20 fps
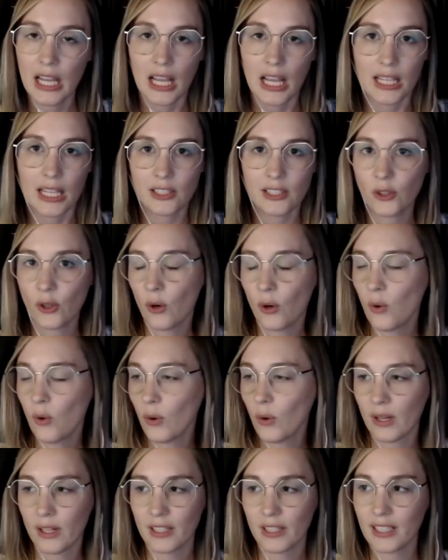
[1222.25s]
you
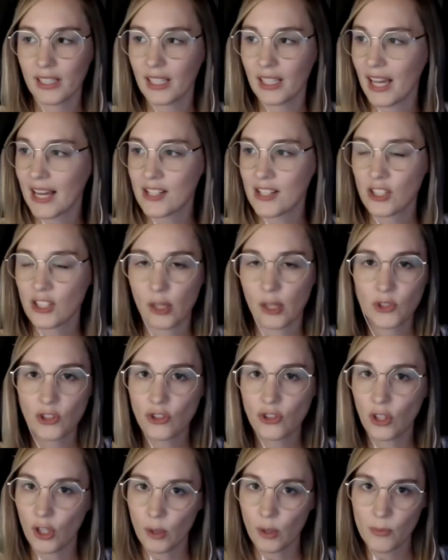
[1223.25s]
know, has come to
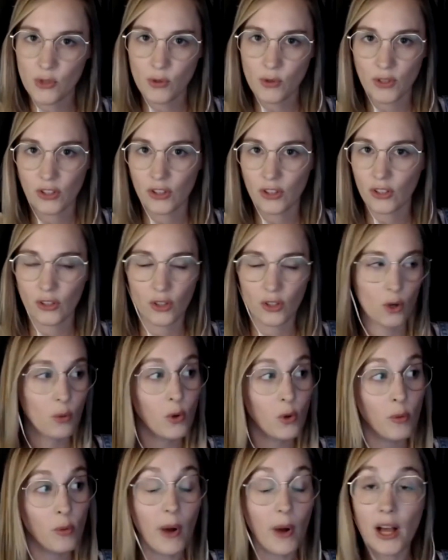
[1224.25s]
terms with her
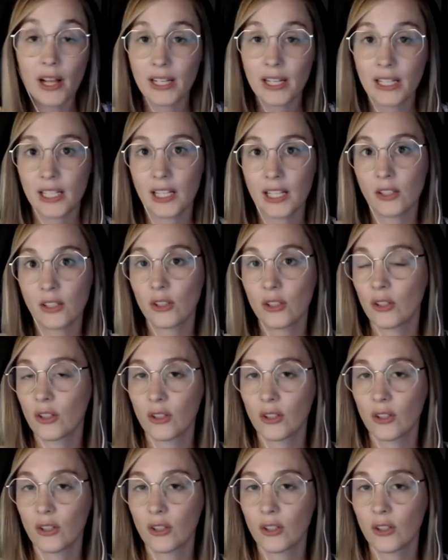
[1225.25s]
own body and